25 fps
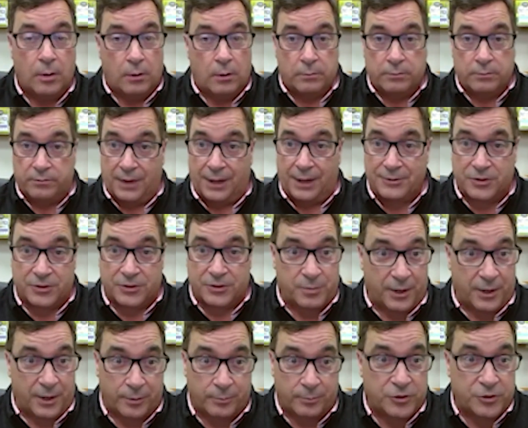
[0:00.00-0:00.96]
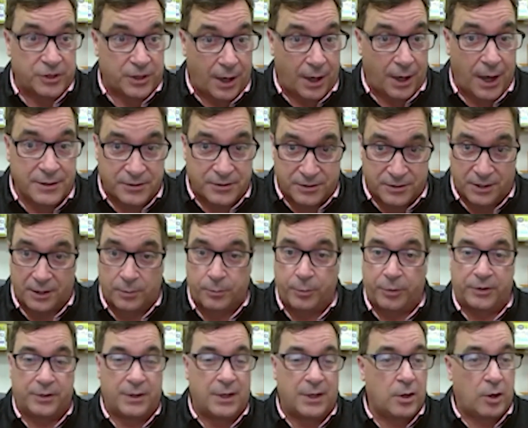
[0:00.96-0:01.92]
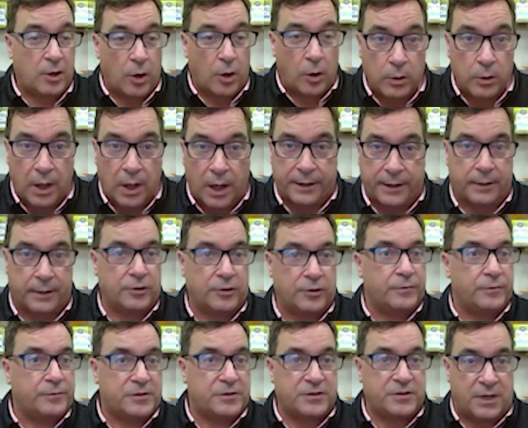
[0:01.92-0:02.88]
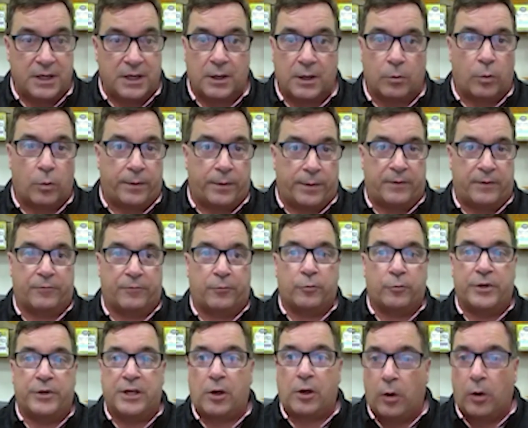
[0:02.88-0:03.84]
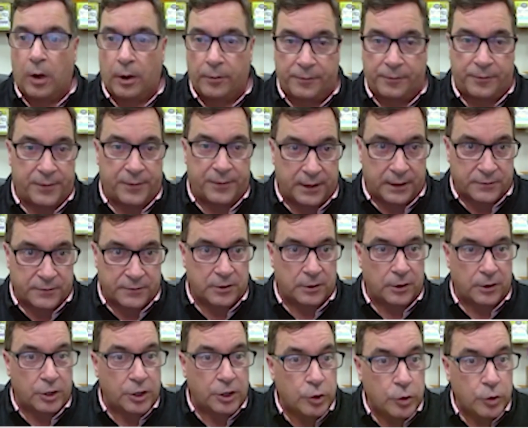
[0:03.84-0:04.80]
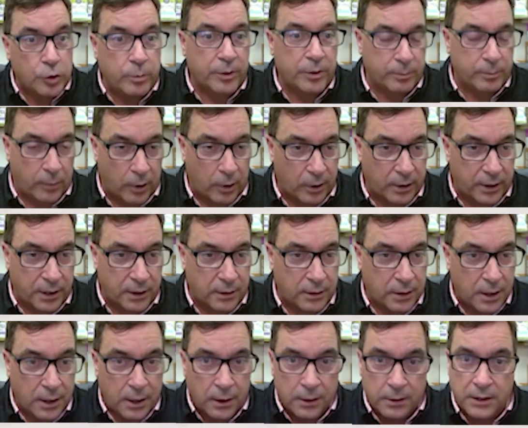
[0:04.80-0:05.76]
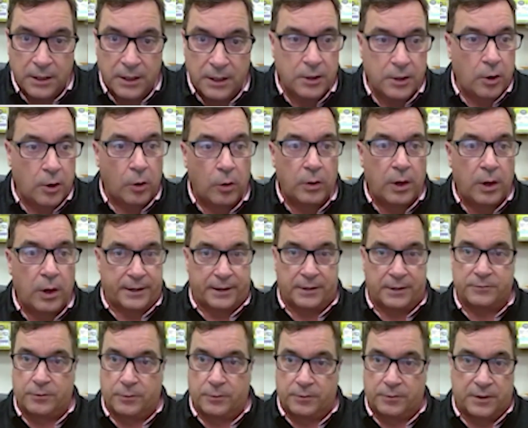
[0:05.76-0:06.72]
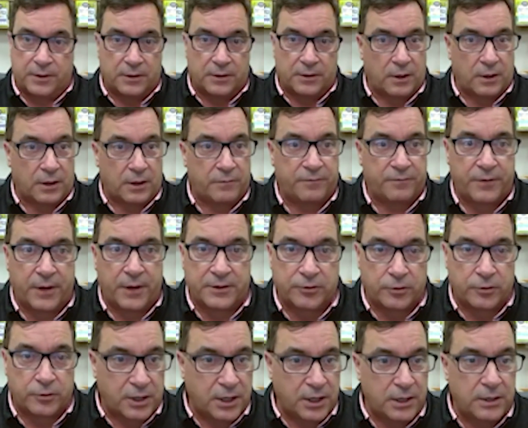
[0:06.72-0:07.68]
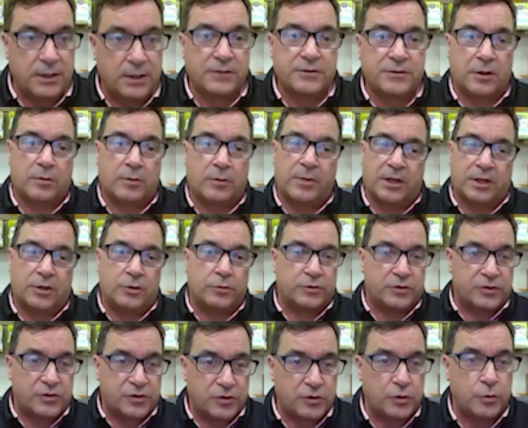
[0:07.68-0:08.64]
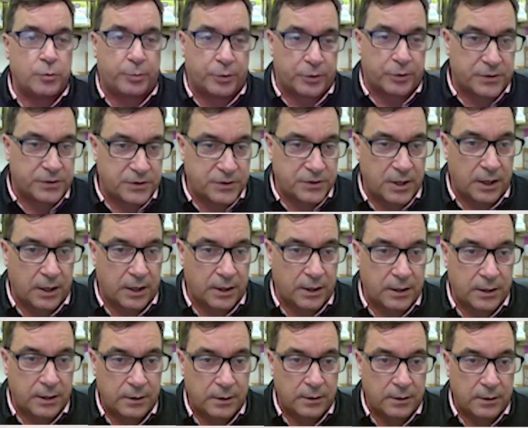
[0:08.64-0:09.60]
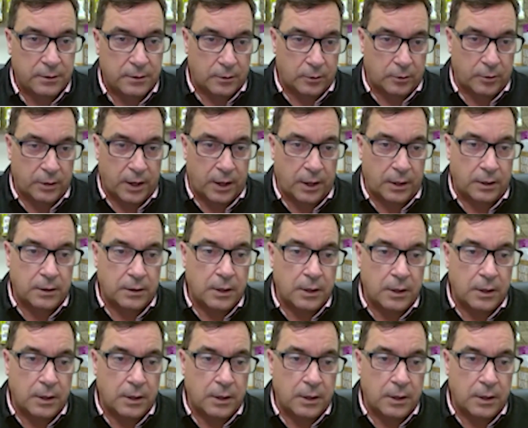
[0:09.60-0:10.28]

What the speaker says: not just make them GI sick, but E. coli, and you've seen it when they've recalled things in the human market, E. coli can do things like infect your kidneys. It can make you super sick, okay?